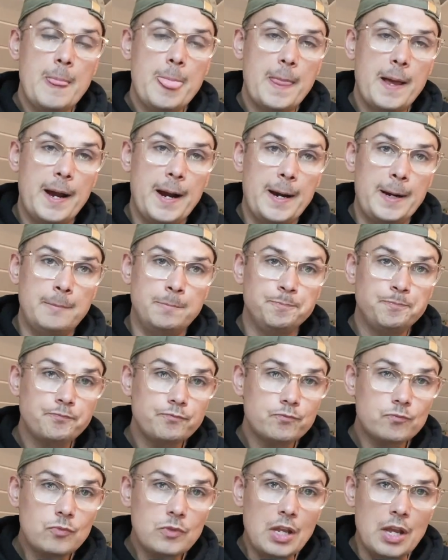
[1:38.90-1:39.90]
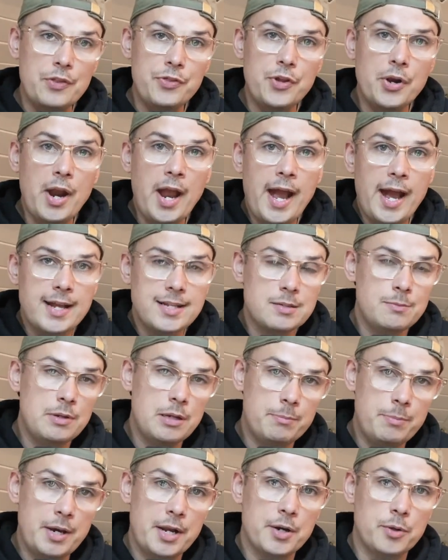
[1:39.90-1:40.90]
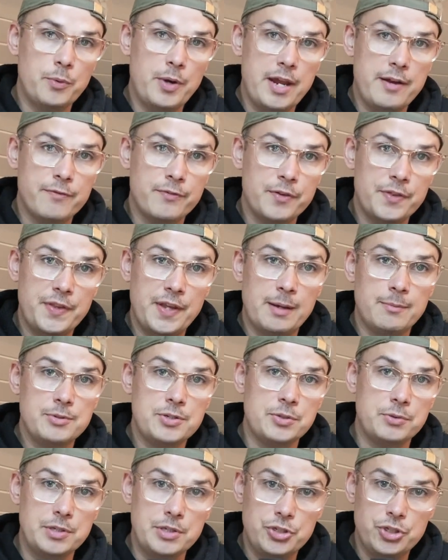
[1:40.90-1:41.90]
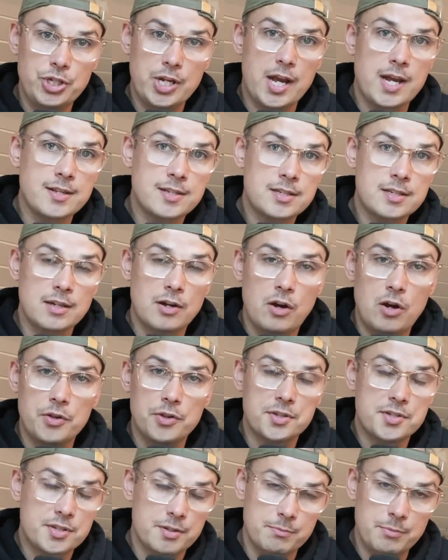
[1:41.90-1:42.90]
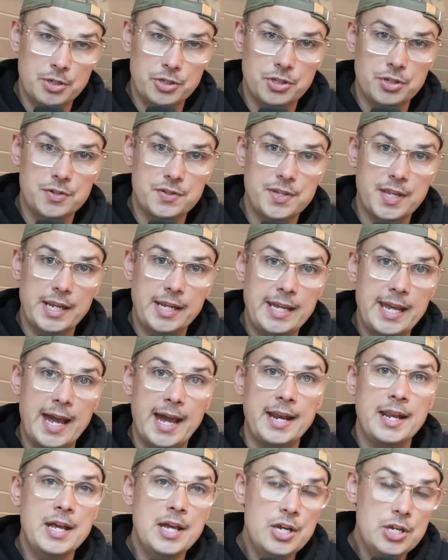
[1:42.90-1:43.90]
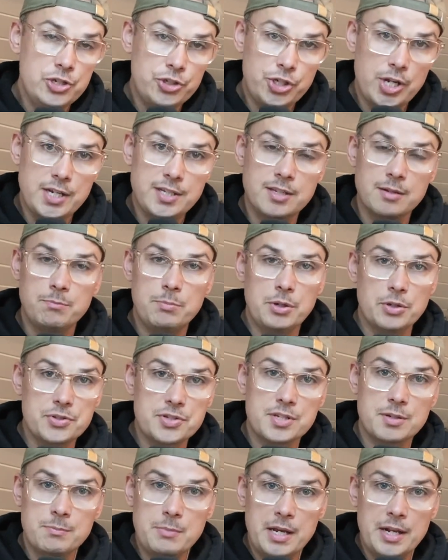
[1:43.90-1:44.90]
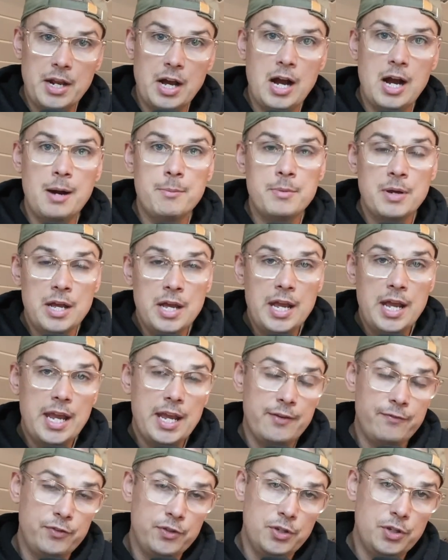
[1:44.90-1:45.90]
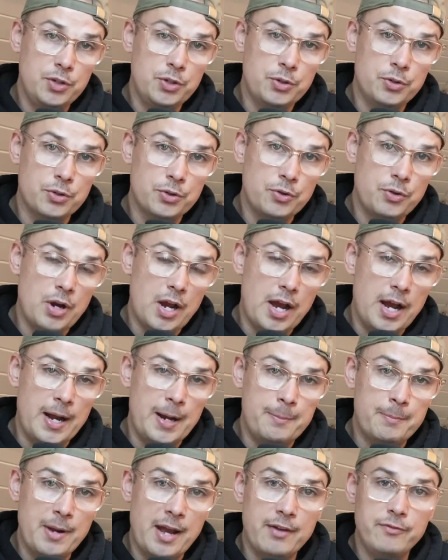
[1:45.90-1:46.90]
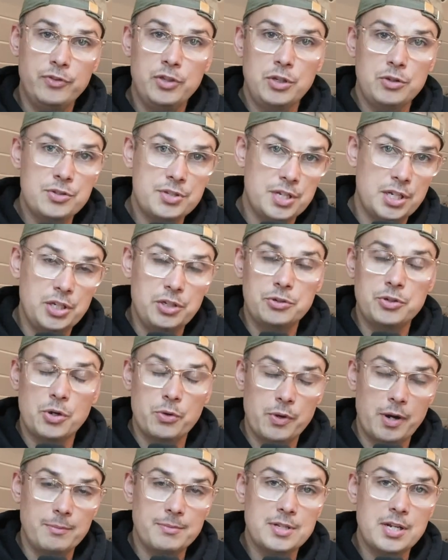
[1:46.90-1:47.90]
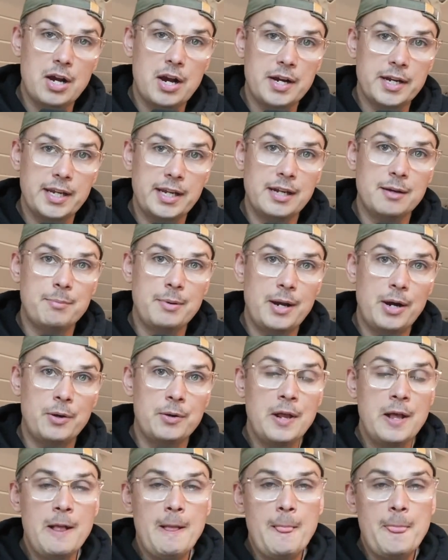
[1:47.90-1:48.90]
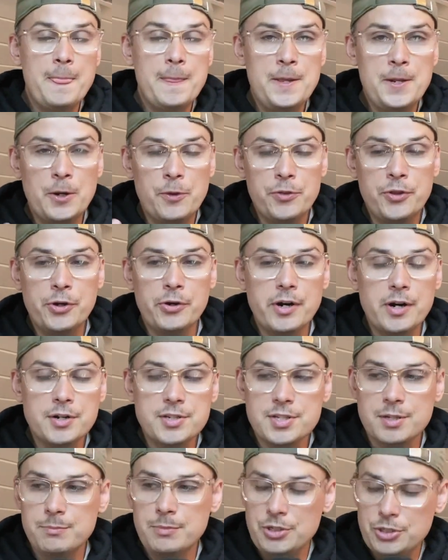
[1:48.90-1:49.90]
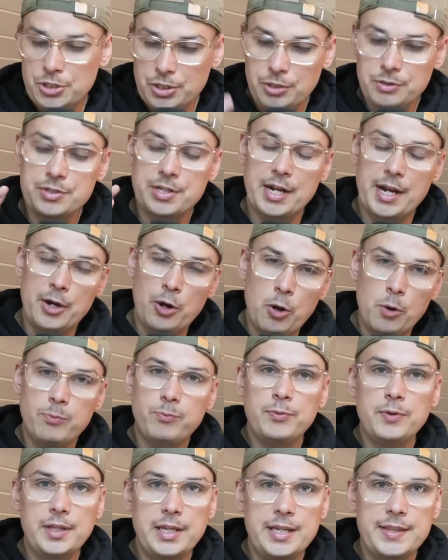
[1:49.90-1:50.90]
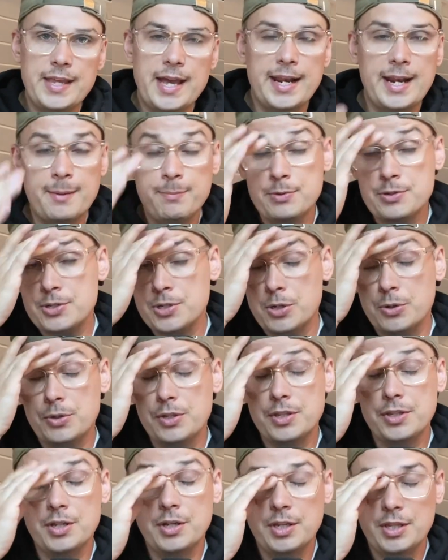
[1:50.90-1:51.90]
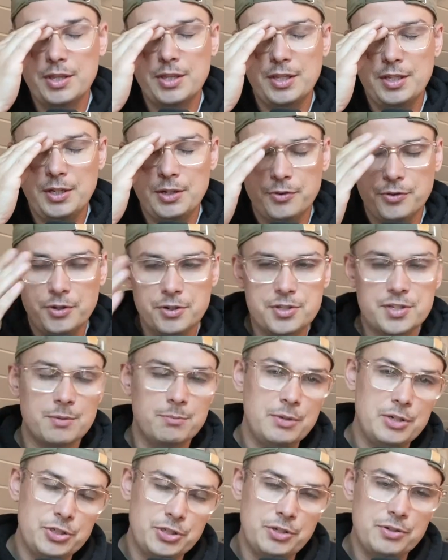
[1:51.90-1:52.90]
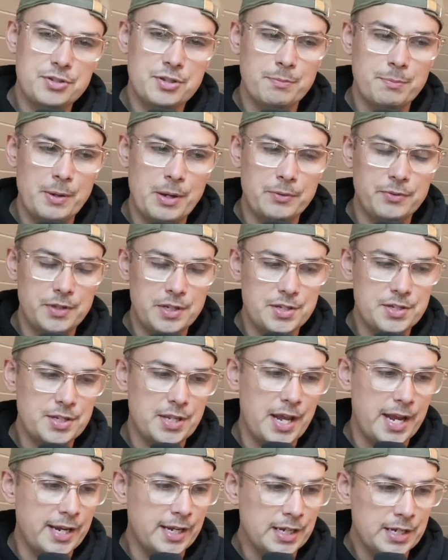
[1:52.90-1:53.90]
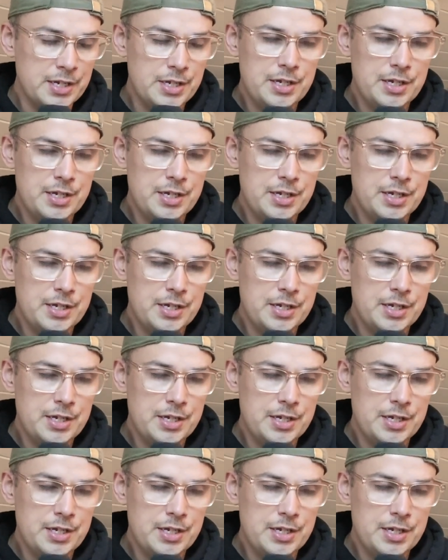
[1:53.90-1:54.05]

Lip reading: there had to be a better way for them to ingest all the submissions they get. Jason built SubmitHub. If you have used it, you know what I'm talking about. You know, there are some issues, and I hopefully in that episode, there's some issues about this, like,